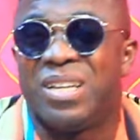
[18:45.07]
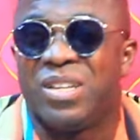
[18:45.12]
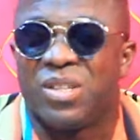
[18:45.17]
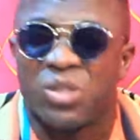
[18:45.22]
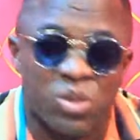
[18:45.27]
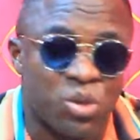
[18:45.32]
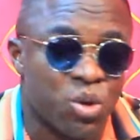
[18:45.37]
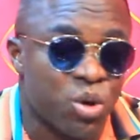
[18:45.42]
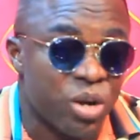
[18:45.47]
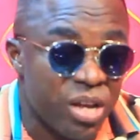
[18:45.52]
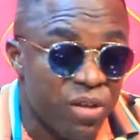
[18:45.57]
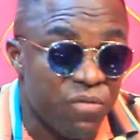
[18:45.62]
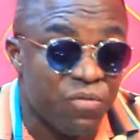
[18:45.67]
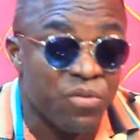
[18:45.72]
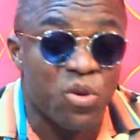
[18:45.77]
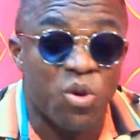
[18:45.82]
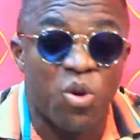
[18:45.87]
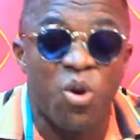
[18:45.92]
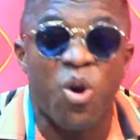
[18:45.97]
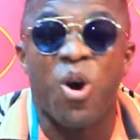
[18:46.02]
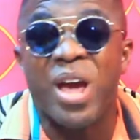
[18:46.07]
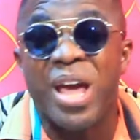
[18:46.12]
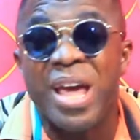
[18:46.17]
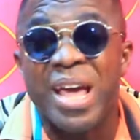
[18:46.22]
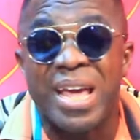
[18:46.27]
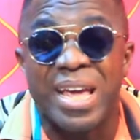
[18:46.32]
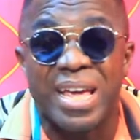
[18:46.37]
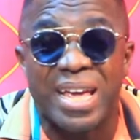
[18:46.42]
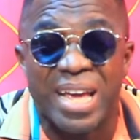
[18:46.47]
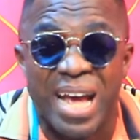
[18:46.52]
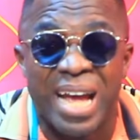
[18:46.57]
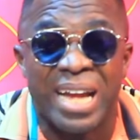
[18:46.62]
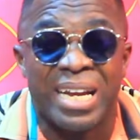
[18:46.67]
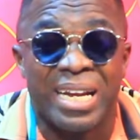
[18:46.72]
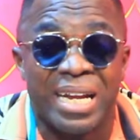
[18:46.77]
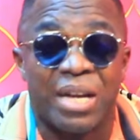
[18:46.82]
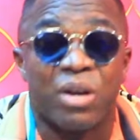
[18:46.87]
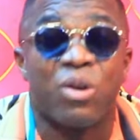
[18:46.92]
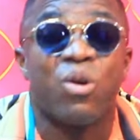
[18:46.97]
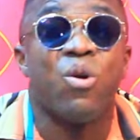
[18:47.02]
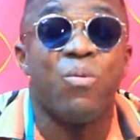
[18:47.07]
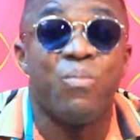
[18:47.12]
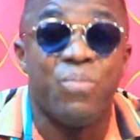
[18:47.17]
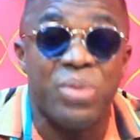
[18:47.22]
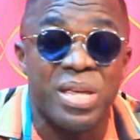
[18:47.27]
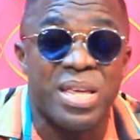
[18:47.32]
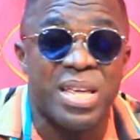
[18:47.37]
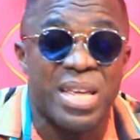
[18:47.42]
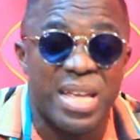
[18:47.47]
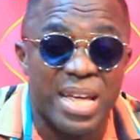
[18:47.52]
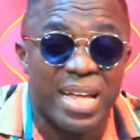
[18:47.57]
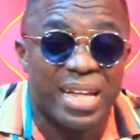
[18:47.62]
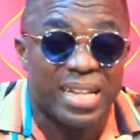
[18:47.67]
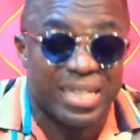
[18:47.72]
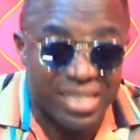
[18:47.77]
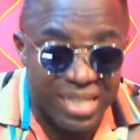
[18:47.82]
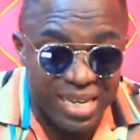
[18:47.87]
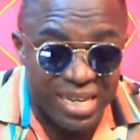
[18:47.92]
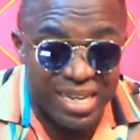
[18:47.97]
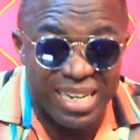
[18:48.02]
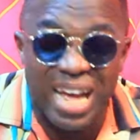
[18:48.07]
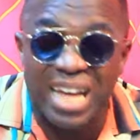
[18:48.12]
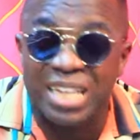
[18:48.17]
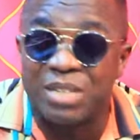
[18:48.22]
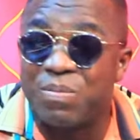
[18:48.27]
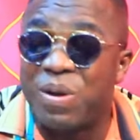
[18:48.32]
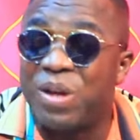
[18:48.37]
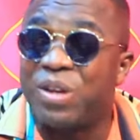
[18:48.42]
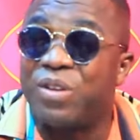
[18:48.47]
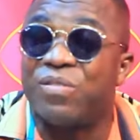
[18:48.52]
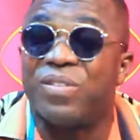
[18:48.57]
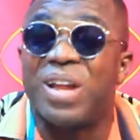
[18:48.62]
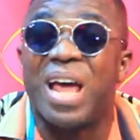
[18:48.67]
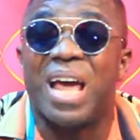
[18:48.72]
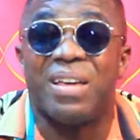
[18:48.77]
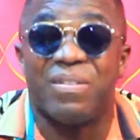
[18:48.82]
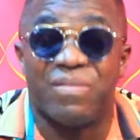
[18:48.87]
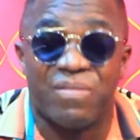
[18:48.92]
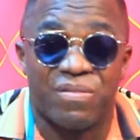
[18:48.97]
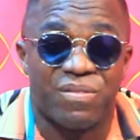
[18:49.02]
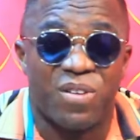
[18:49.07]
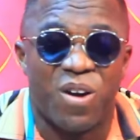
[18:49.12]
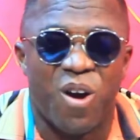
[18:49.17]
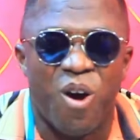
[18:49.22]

So if you go A and they go B, take it as part of life.